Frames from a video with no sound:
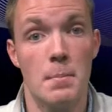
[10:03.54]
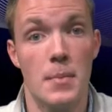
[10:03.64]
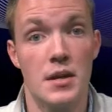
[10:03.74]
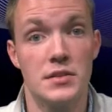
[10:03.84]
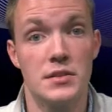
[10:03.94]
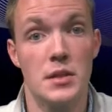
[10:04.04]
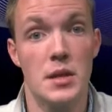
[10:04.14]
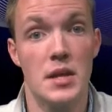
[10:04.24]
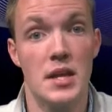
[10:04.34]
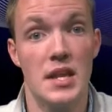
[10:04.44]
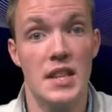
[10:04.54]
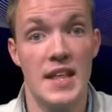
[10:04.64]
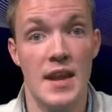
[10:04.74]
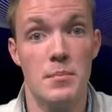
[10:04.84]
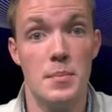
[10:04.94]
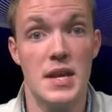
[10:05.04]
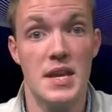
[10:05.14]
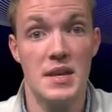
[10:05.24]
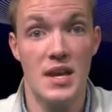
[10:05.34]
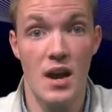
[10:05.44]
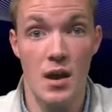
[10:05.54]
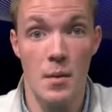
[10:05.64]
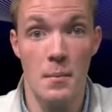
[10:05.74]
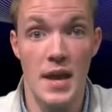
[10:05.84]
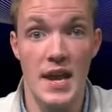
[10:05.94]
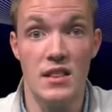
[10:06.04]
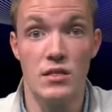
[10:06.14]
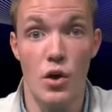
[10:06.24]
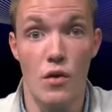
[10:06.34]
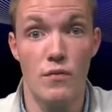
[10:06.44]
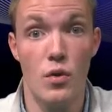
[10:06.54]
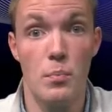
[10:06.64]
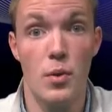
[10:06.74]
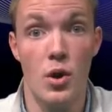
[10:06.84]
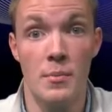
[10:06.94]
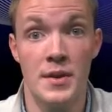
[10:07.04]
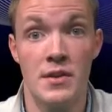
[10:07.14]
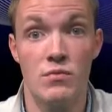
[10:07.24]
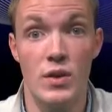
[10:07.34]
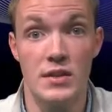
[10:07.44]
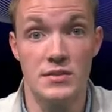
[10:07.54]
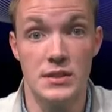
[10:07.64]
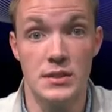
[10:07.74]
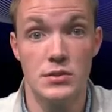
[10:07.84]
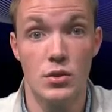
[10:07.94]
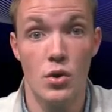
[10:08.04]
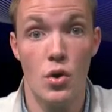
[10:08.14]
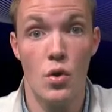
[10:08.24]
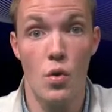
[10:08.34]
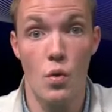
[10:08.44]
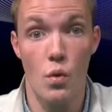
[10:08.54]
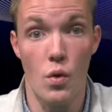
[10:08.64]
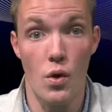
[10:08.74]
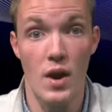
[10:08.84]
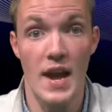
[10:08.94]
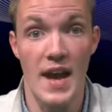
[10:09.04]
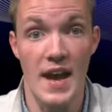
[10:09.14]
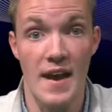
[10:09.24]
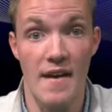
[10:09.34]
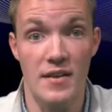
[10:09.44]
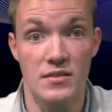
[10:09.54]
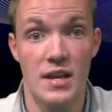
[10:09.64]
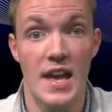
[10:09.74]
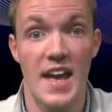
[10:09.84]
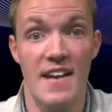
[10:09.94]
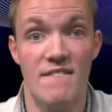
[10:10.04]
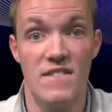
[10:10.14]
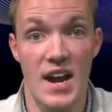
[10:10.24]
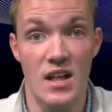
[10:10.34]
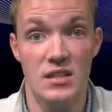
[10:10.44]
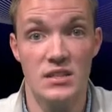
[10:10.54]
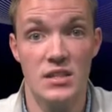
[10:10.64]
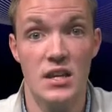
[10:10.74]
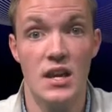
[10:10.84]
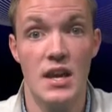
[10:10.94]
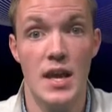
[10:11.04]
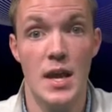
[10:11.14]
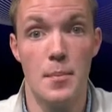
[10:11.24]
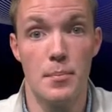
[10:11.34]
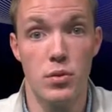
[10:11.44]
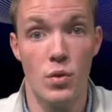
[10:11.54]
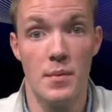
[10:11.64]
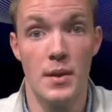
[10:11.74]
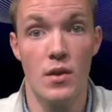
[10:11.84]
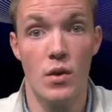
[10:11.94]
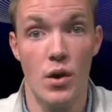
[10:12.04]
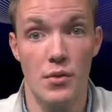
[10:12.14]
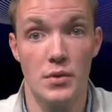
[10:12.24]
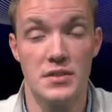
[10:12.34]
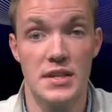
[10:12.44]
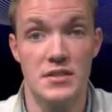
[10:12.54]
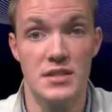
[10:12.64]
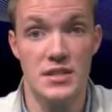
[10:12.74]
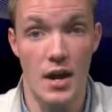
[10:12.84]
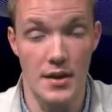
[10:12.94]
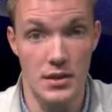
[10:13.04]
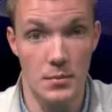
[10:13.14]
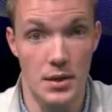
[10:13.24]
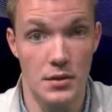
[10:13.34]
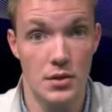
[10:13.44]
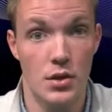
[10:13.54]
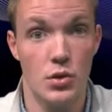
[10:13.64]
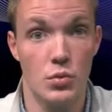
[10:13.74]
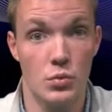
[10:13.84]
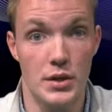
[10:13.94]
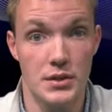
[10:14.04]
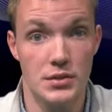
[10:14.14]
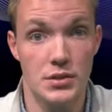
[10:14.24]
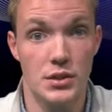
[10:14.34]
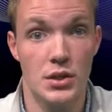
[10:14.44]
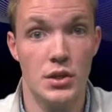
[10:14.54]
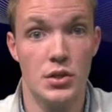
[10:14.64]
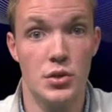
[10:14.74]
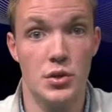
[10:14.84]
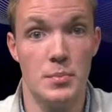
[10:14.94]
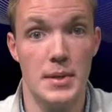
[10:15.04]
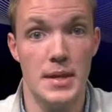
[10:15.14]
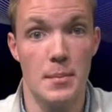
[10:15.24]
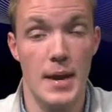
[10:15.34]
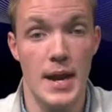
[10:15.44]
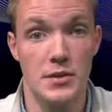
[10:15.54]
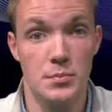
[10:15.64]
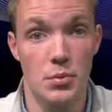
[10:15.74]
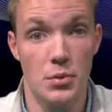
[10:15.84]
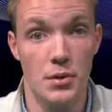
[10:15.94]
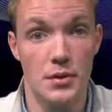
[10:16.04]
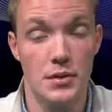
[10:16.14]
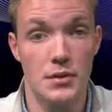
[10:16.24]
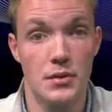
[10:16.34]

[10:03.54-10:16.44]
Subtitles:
must then become a lawful permanent resident or has a valid employment authorization document, which could be a passport